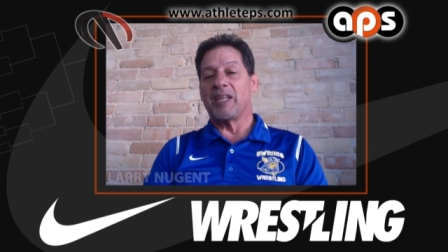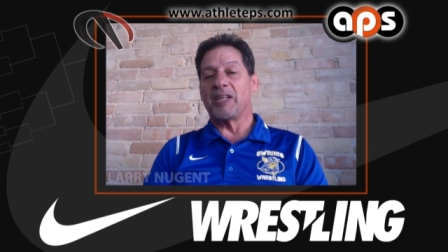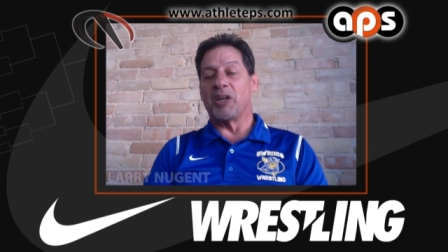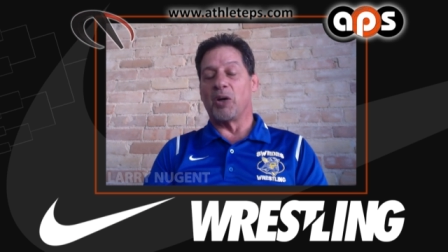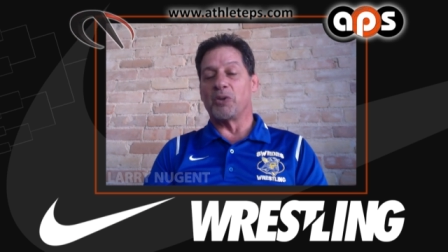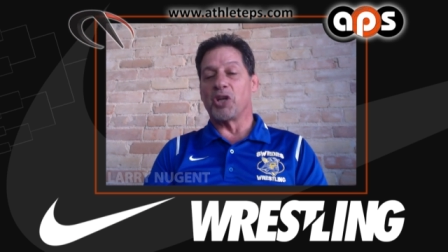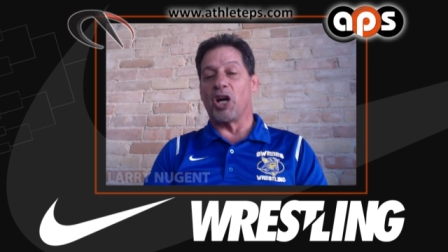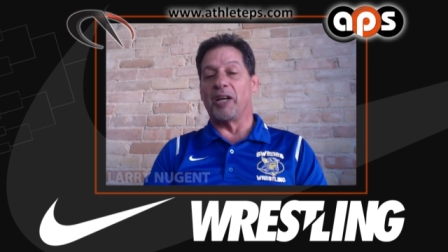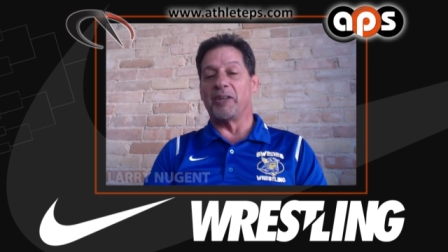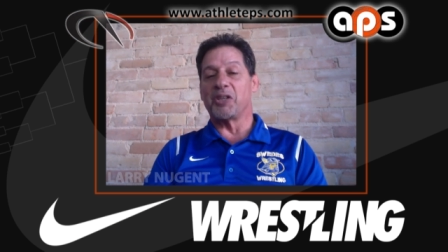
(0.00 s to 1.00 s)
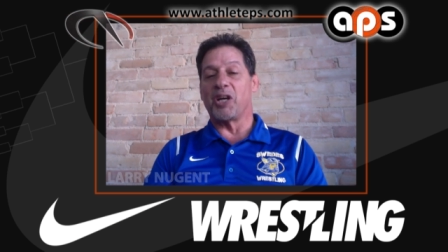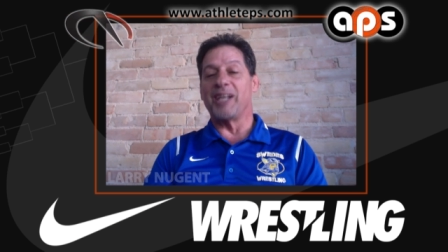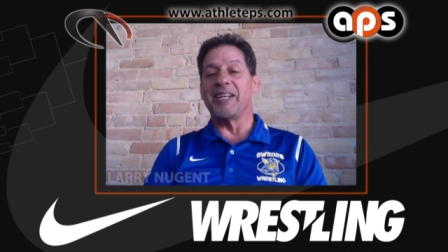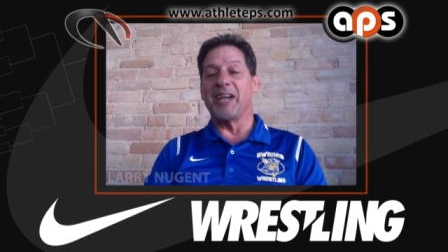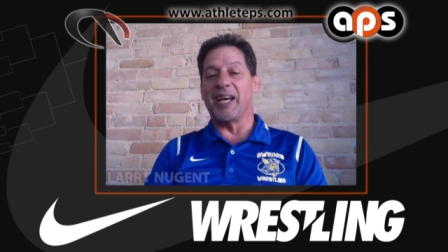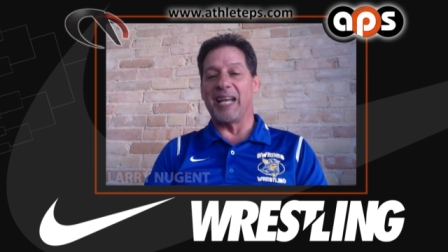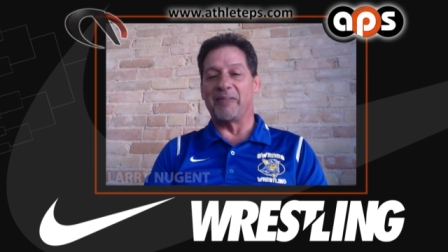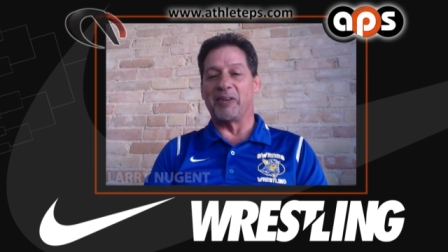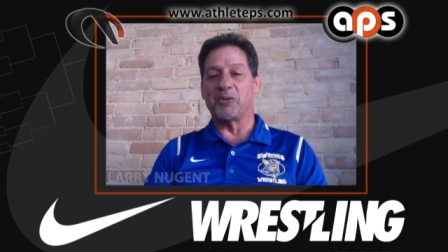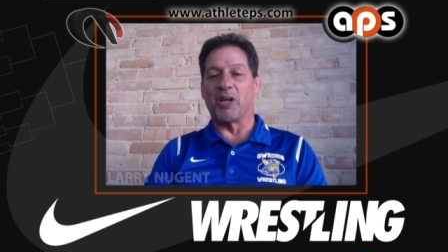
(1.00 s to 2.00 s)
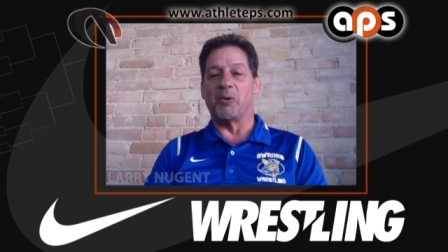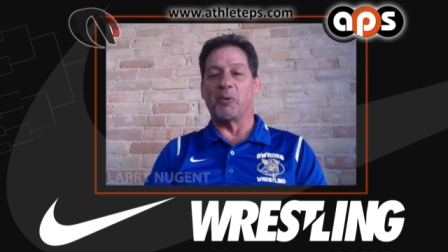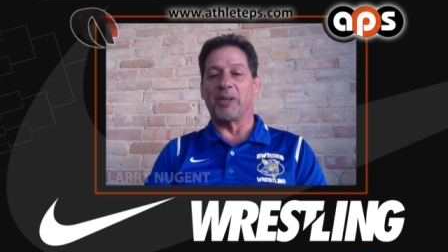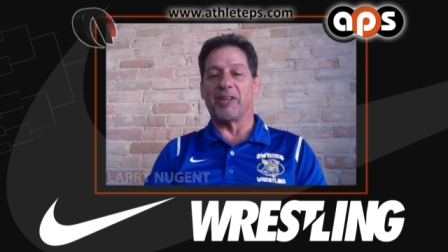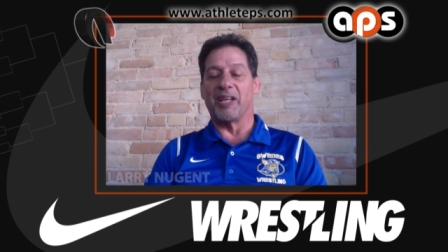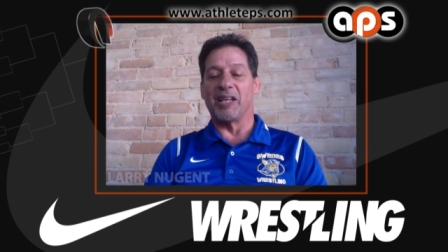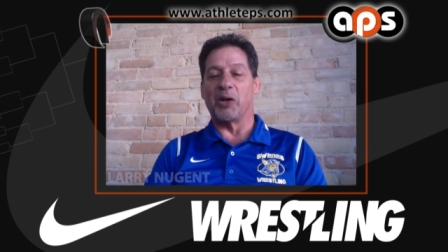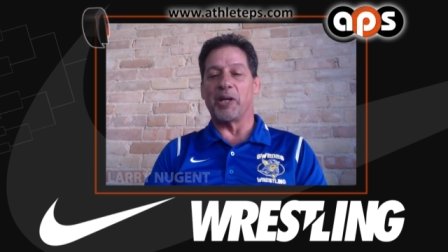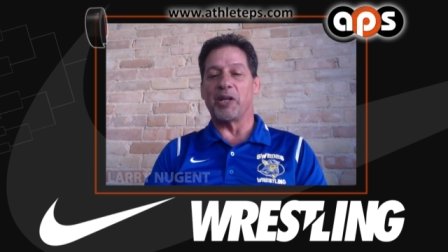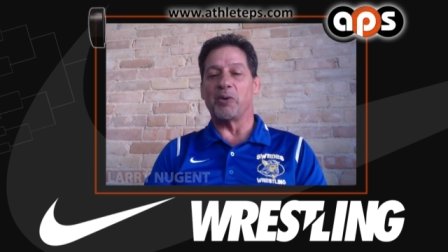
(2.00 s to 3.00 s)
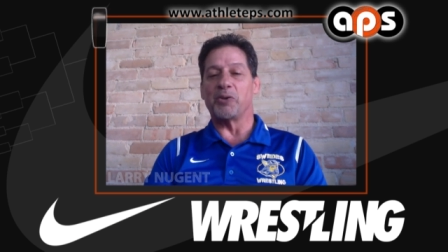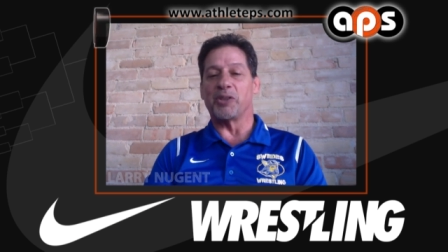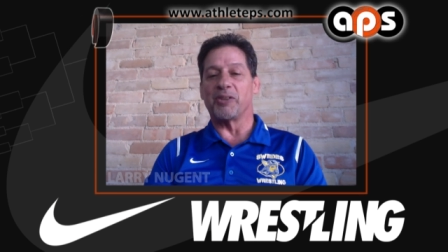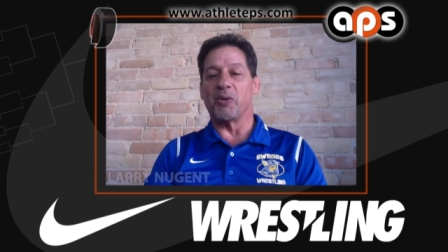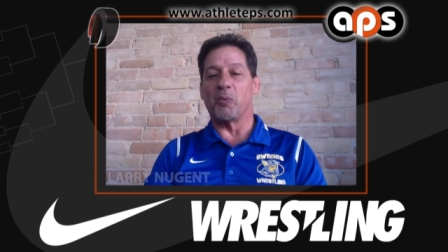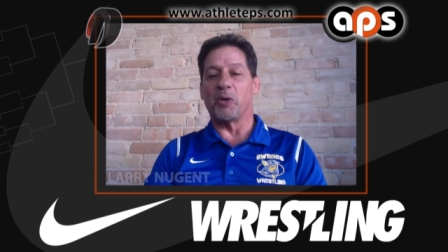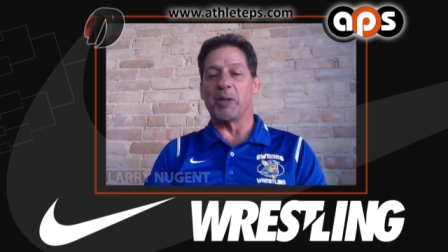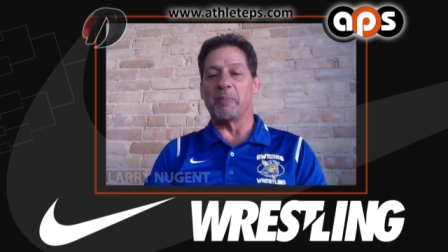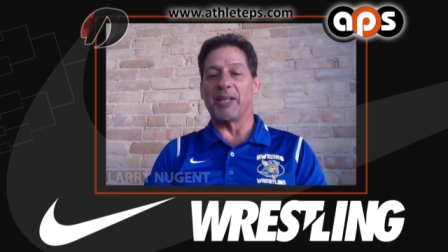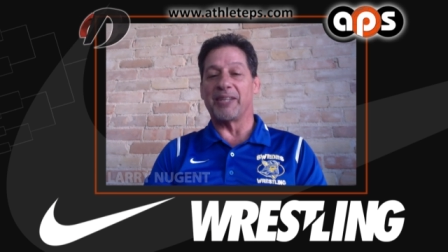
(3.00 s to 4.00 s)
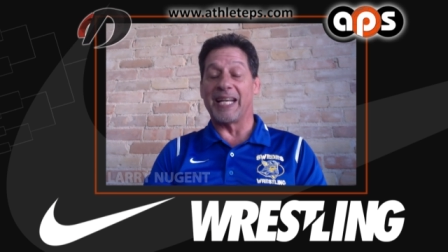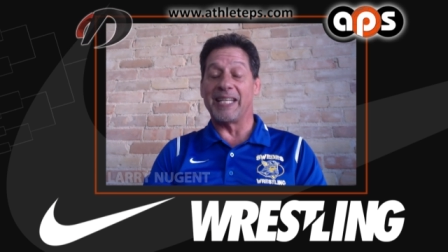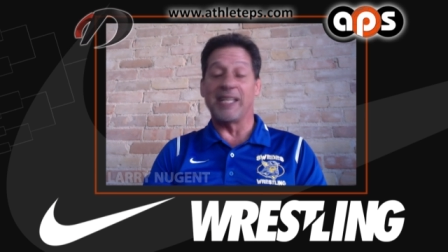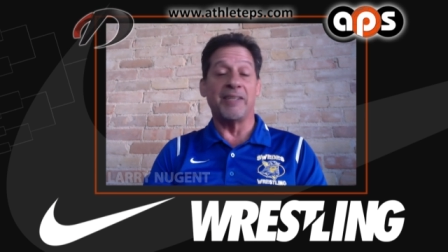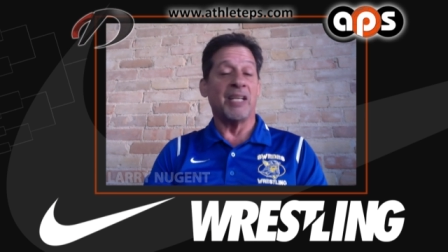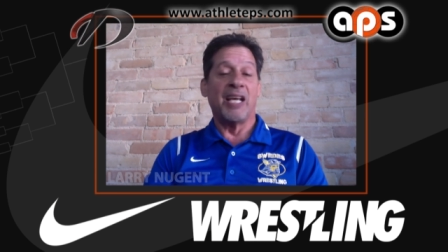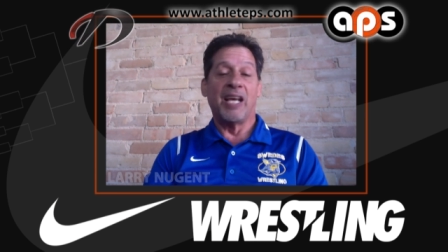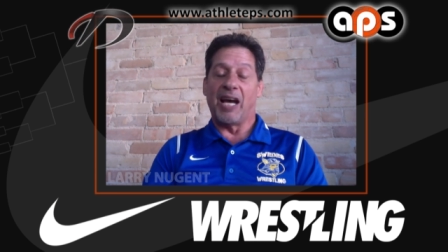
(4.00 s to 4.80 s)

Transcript: you know, John John did not have any trouble with uh, Larry Nugent. Don't worry about that. I did.